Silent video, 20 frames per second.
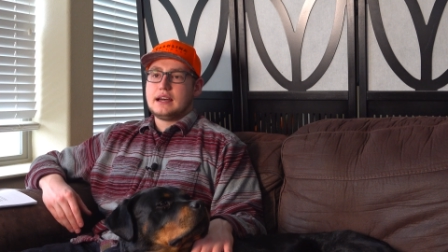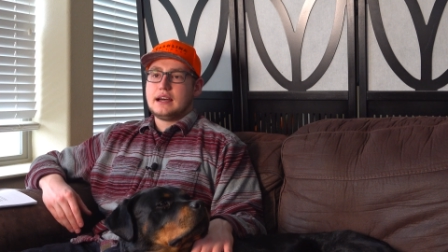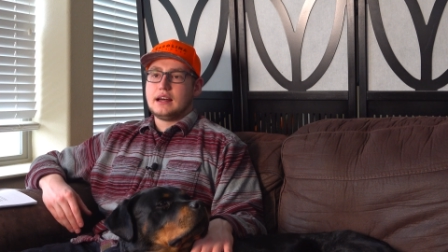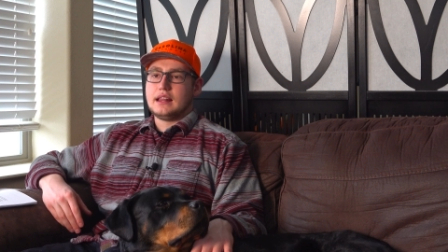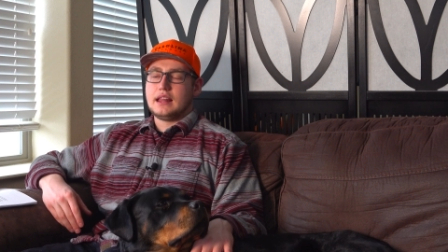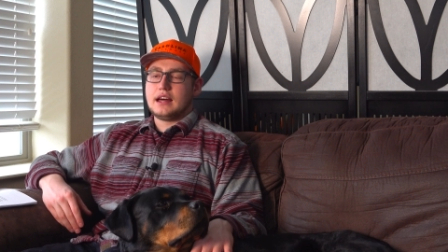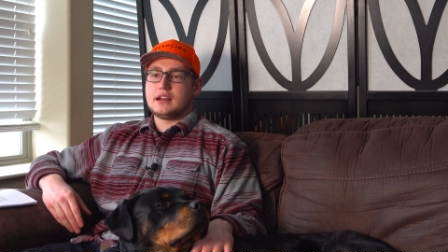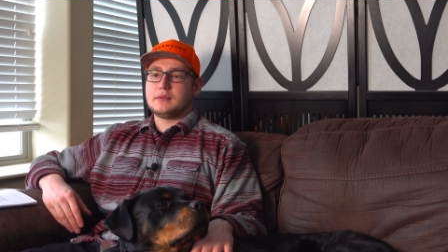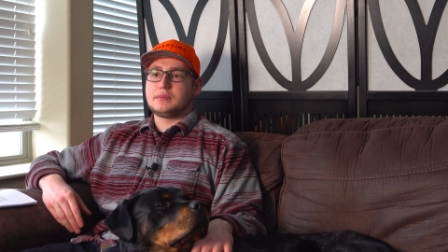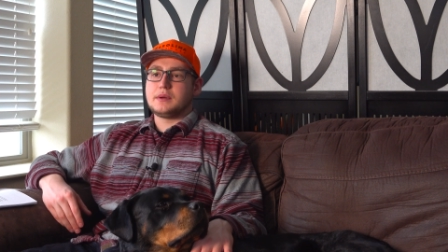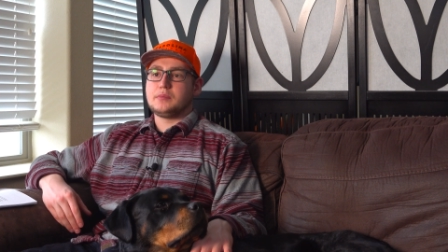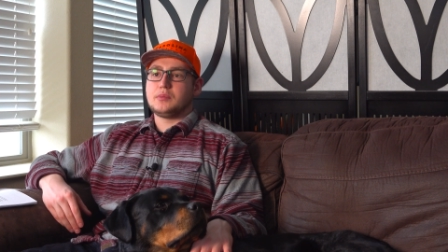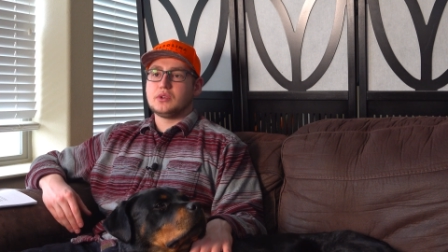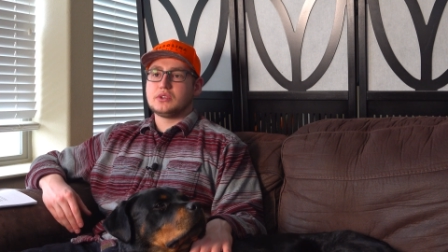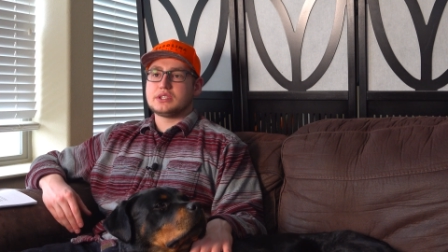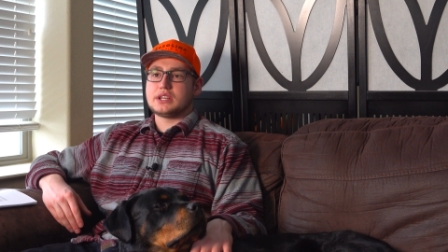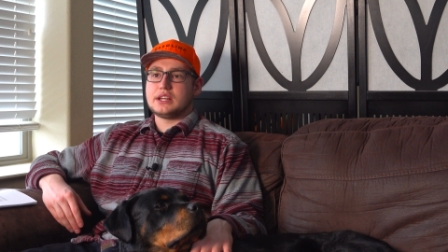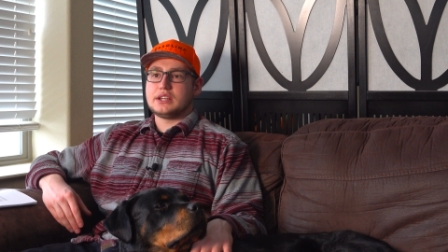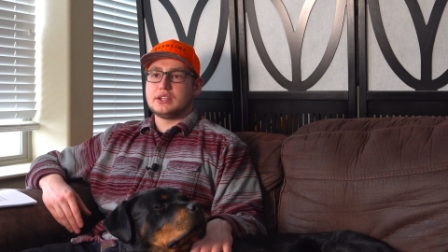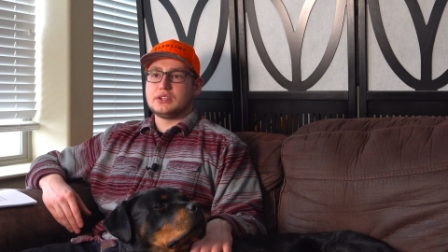a lot of
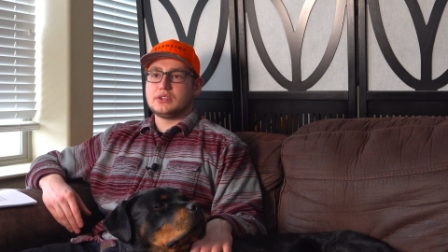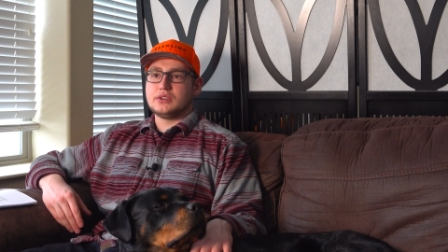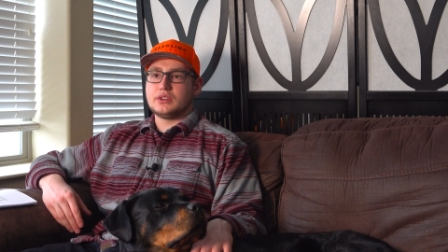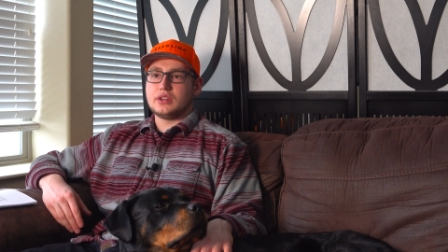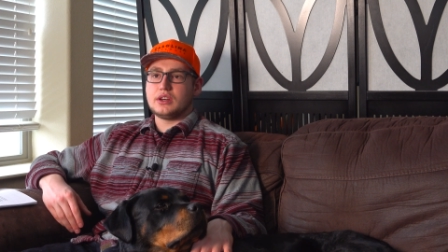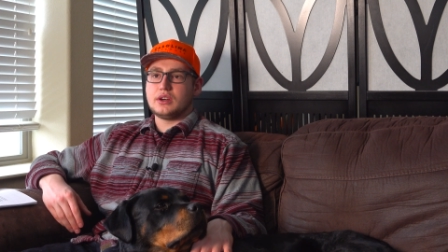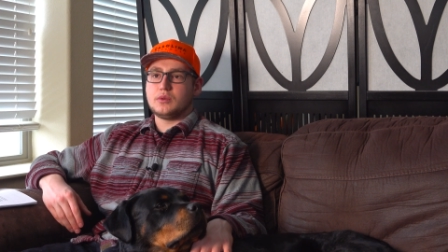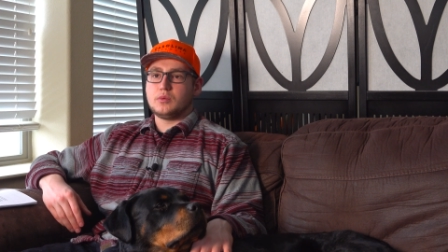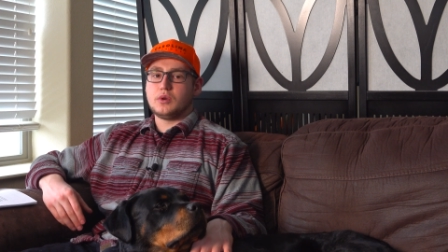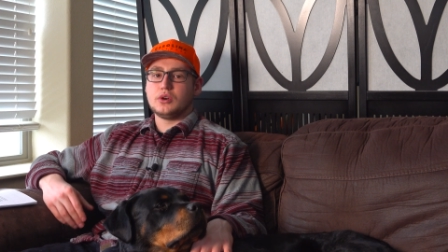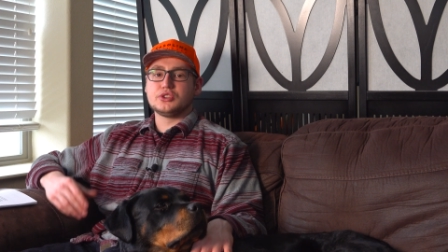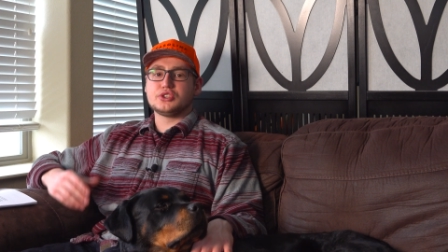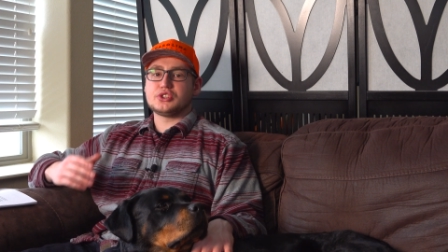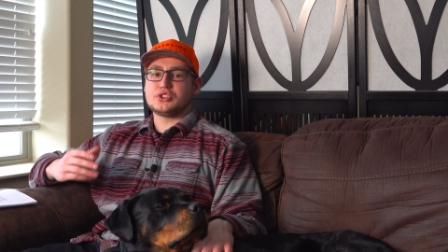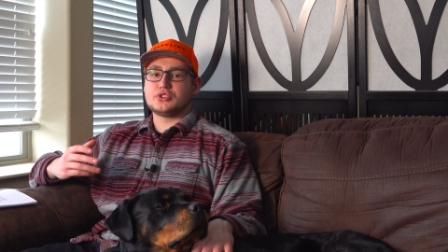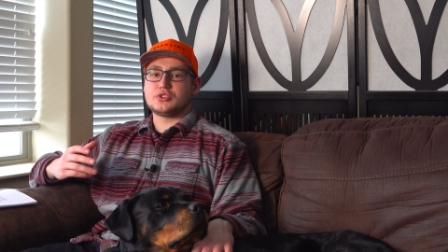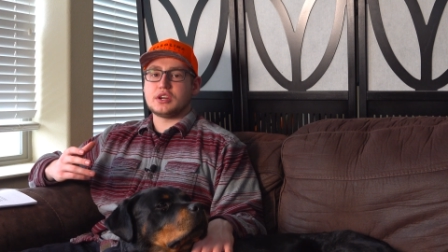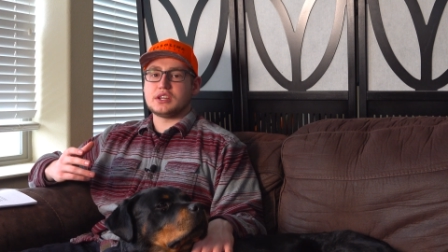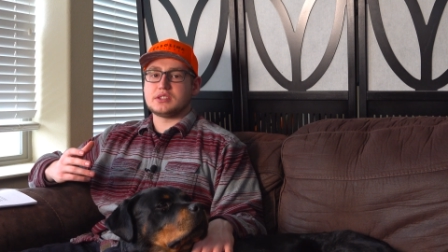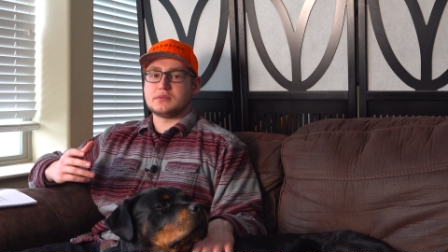people tend to do the, well,
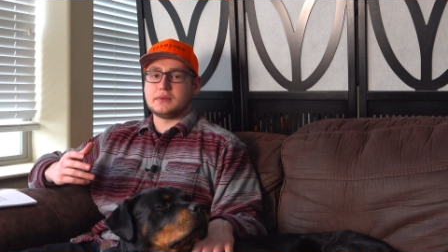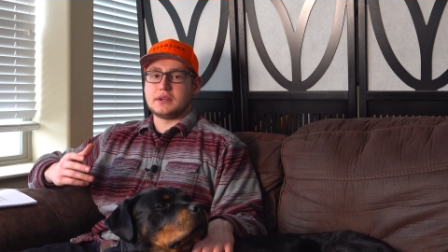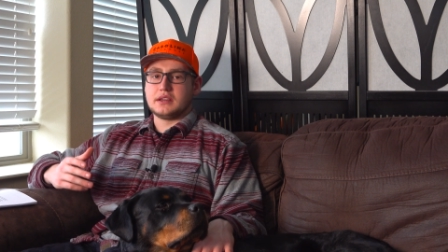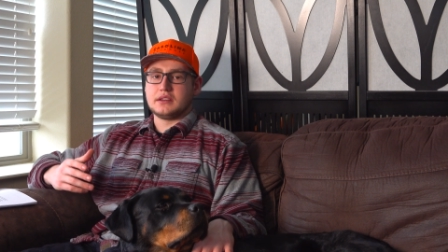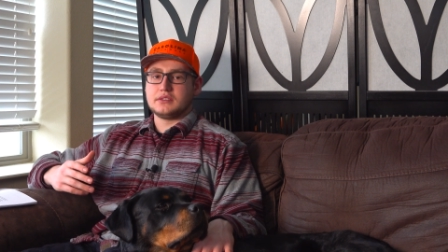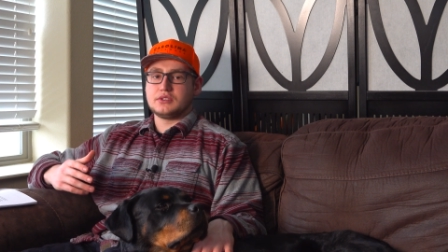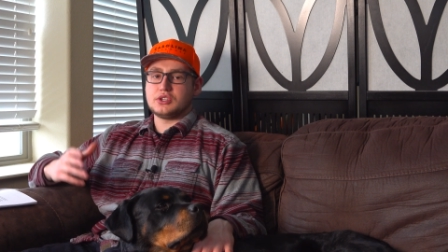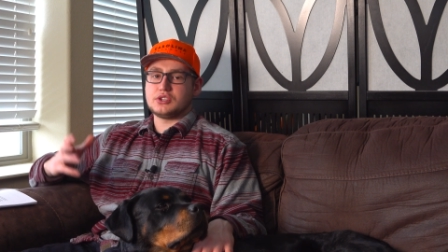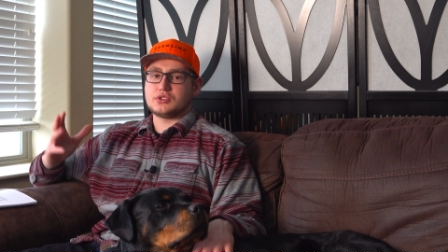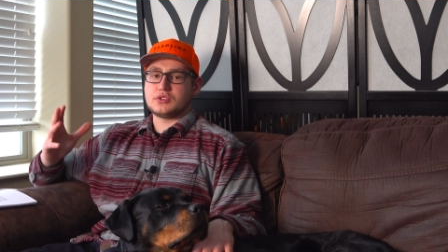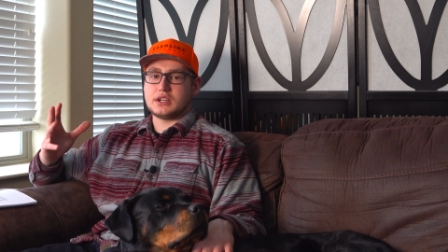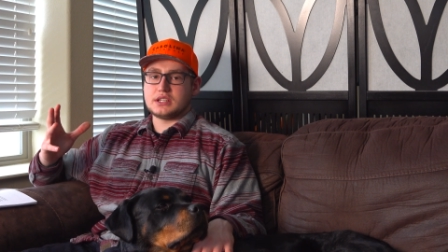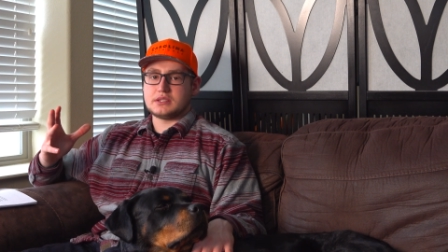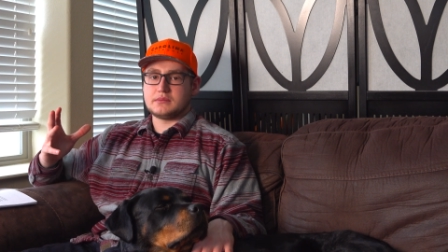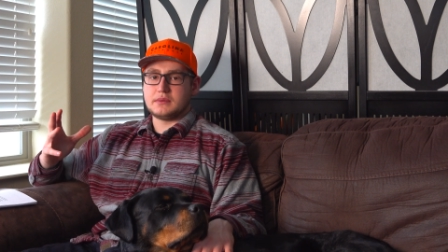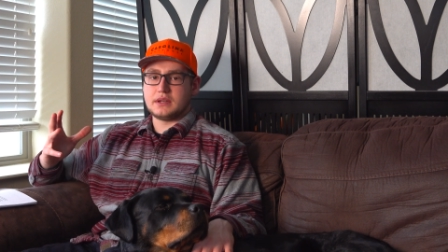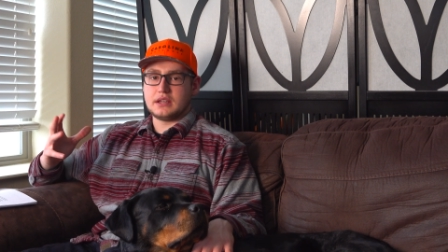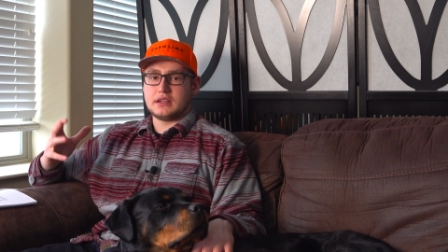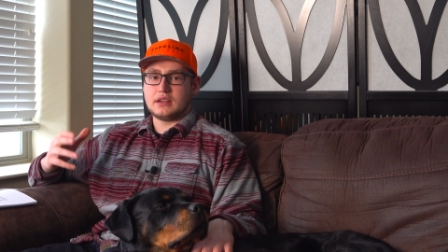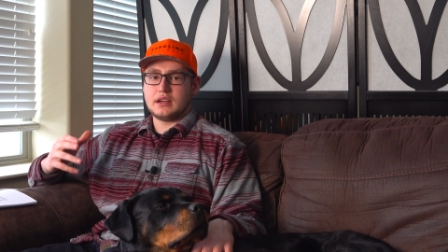just trust me,
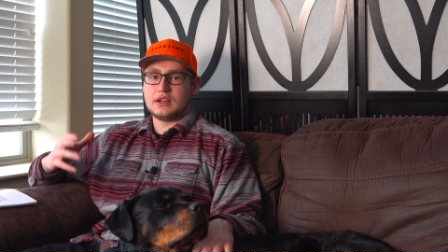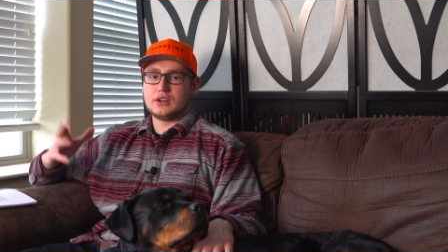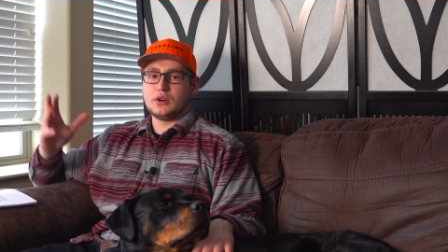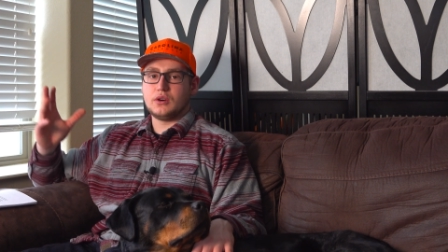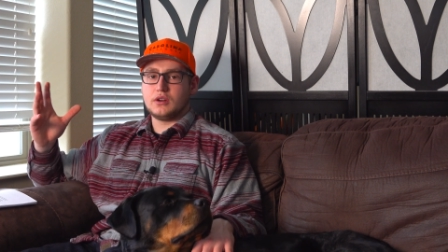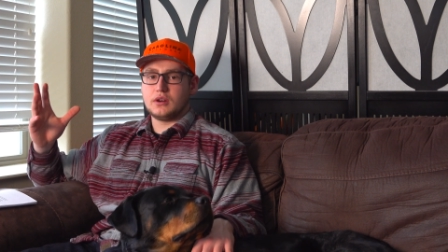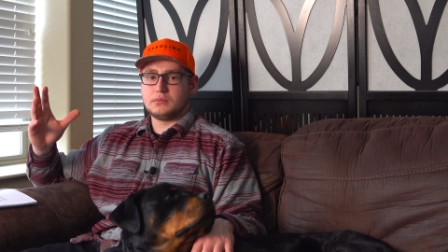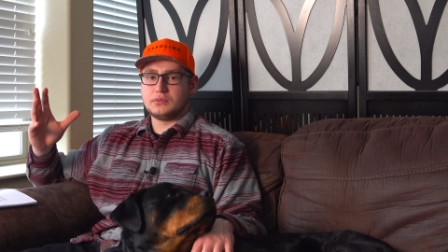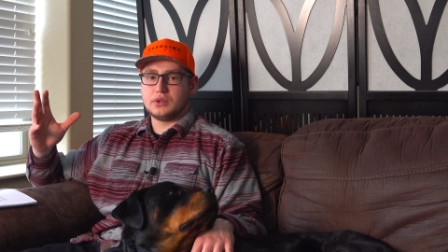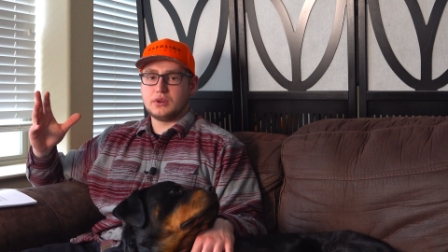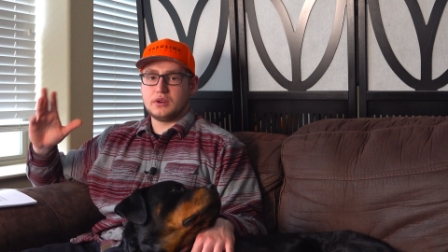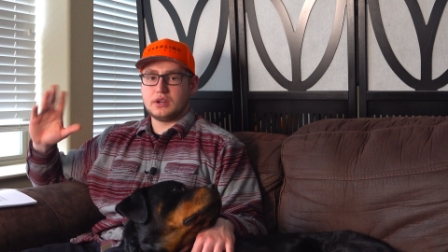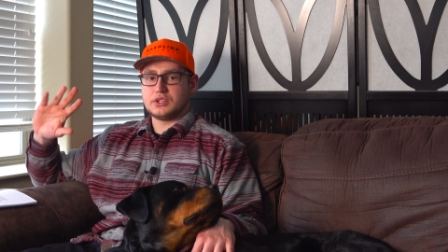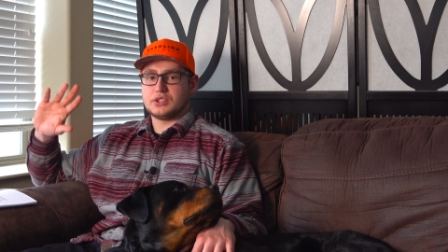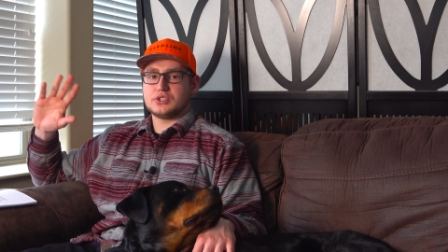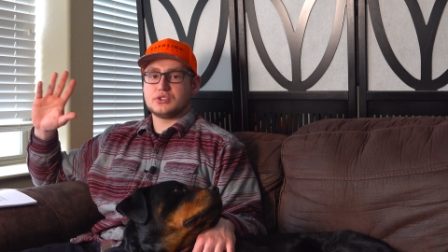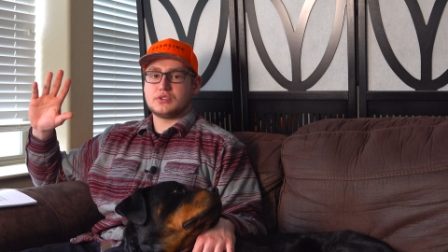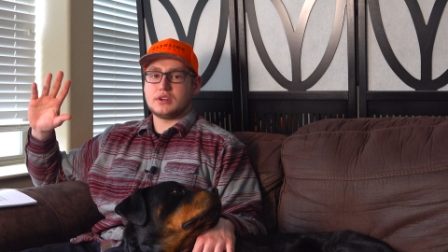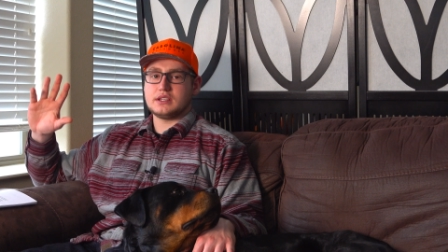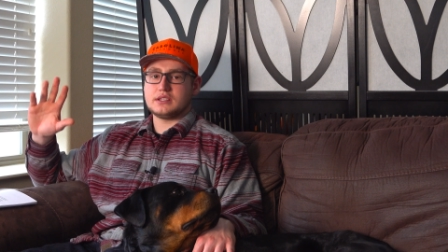I know what I'm doing,
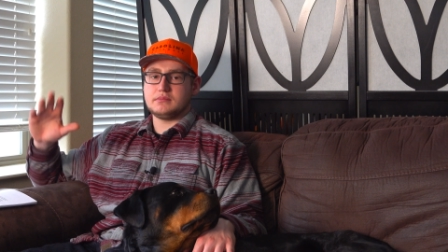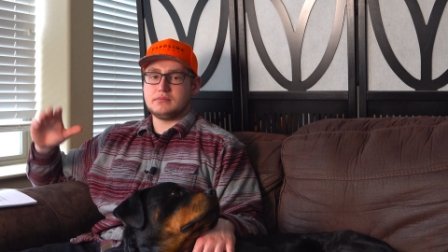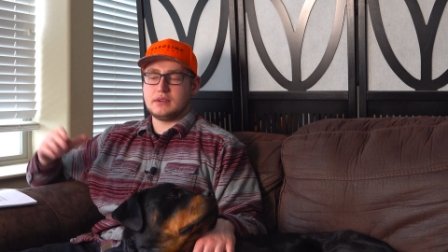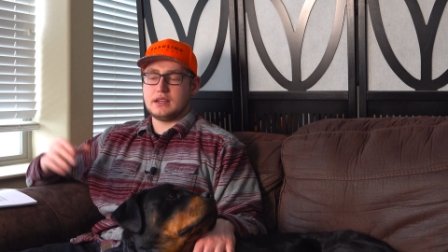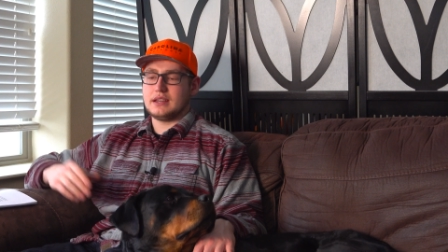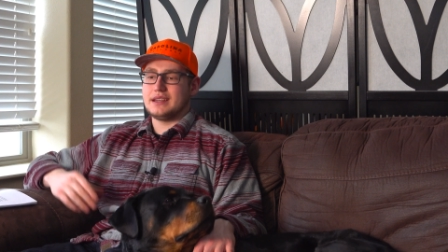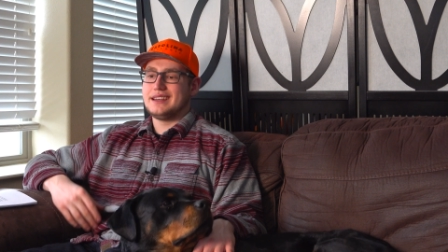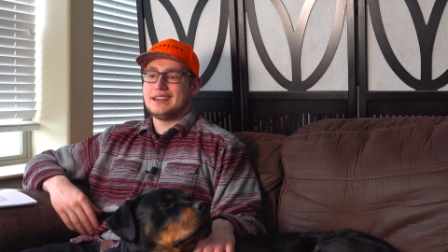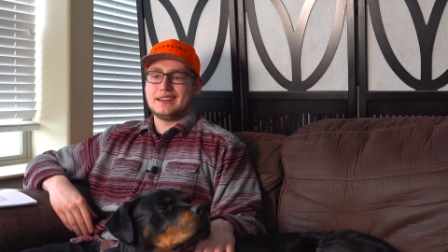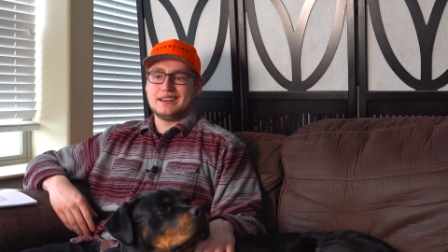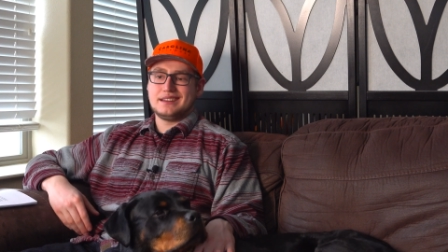just trust me.